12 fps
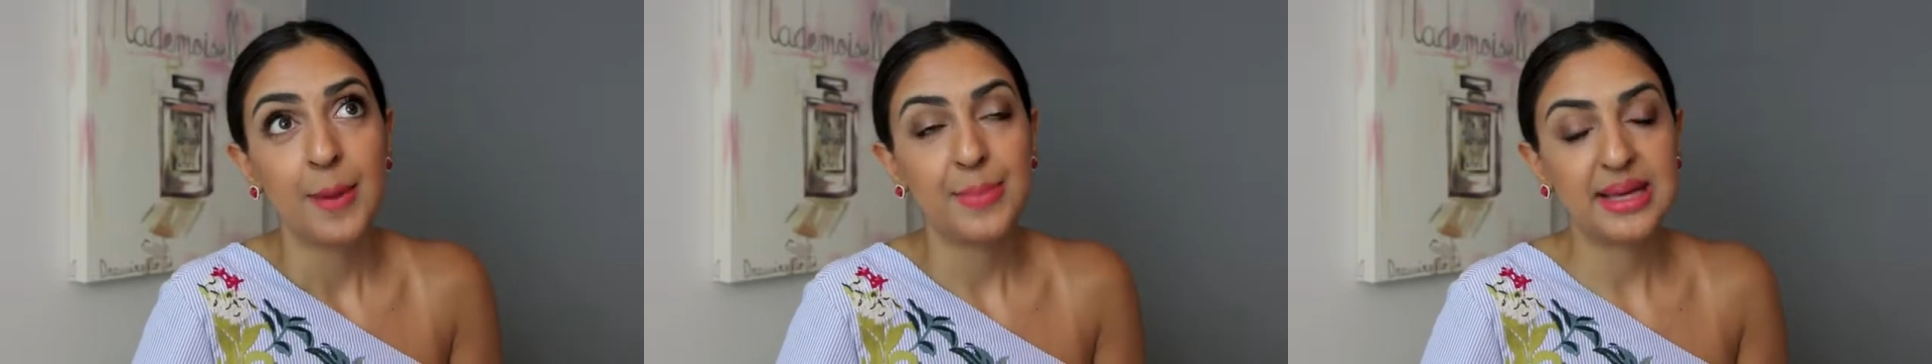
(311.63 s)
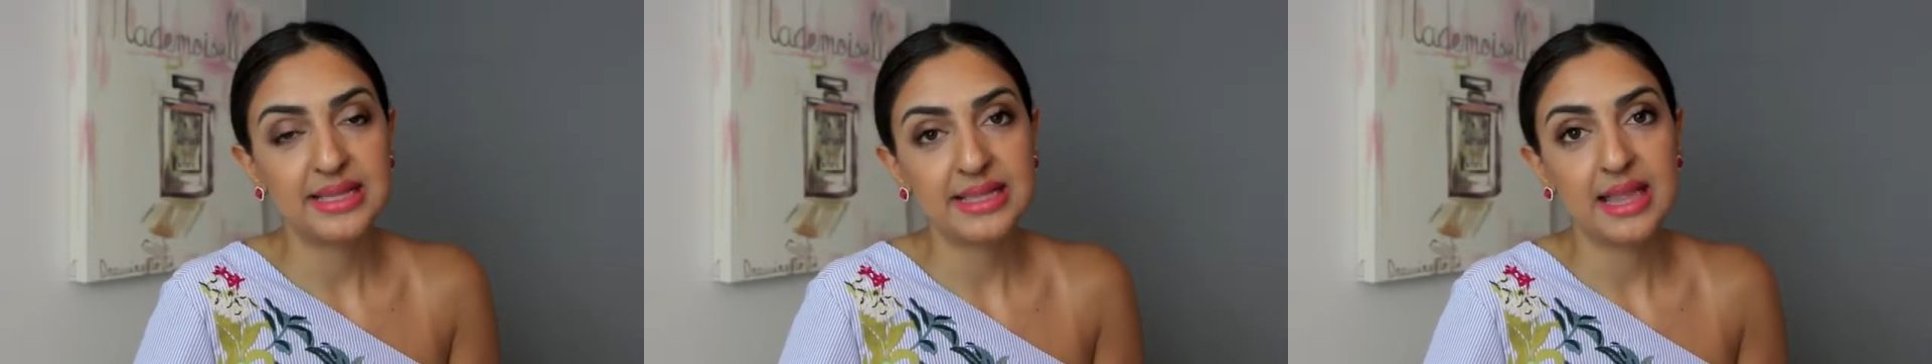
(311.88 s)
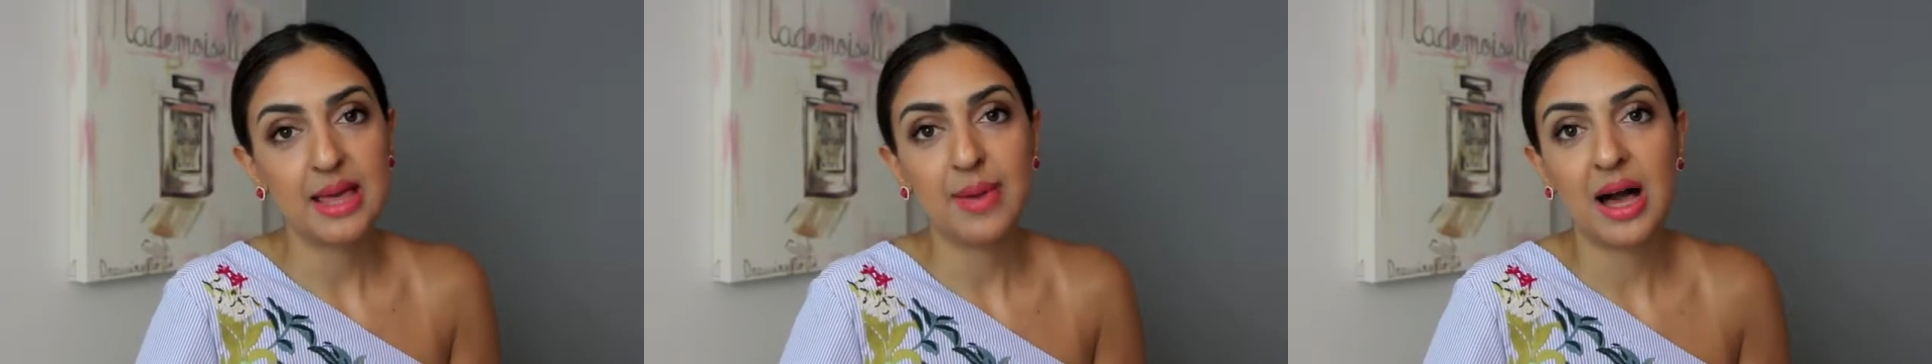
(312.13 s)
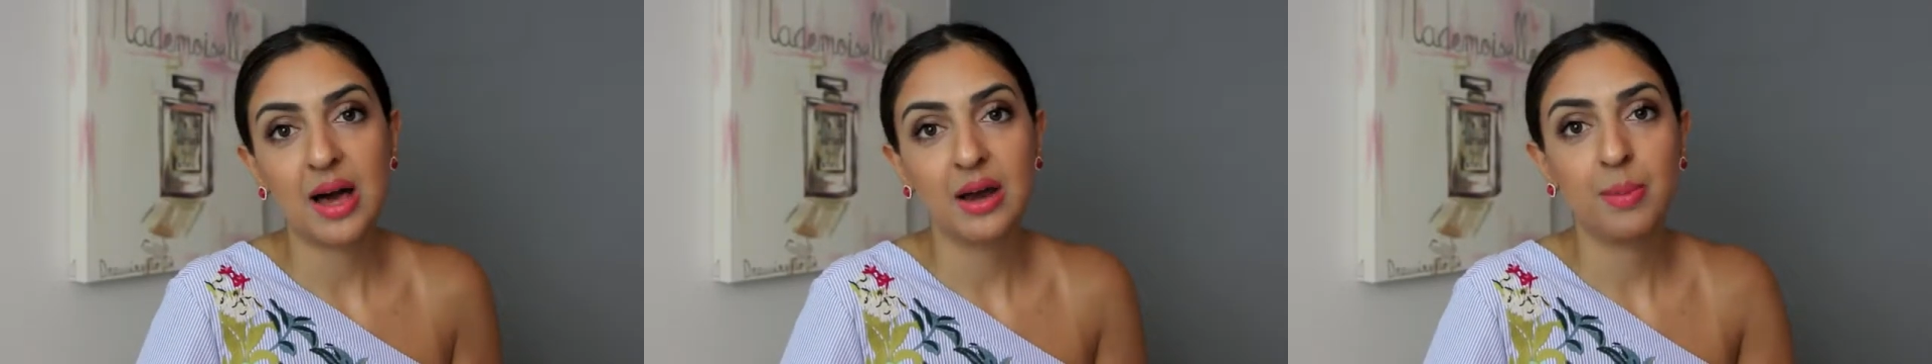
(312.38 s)
basically
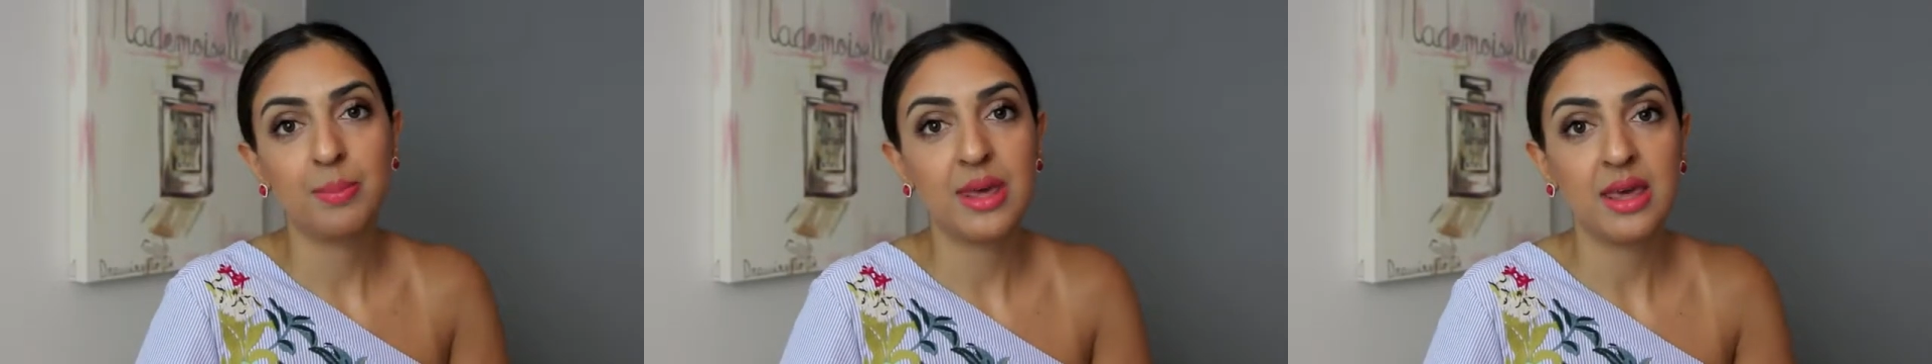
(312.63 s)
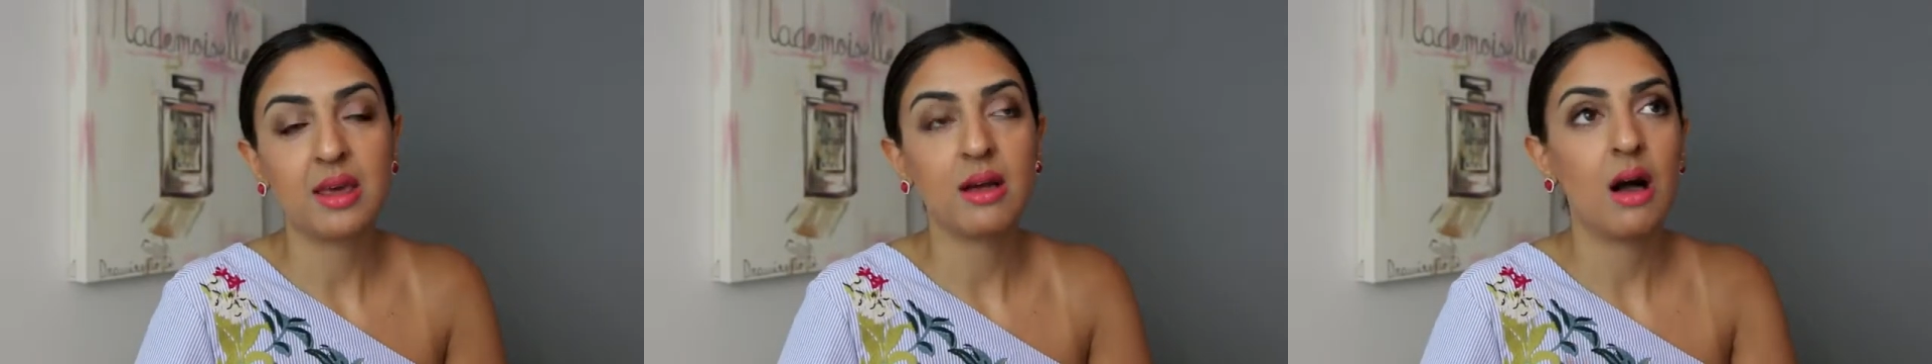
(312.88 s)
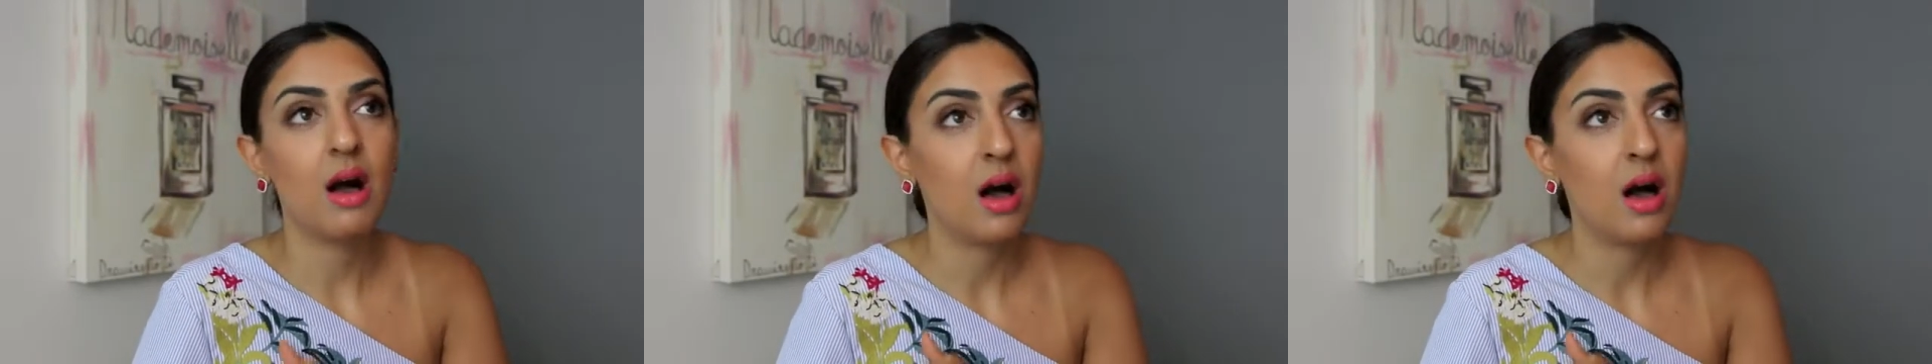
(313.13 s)
about being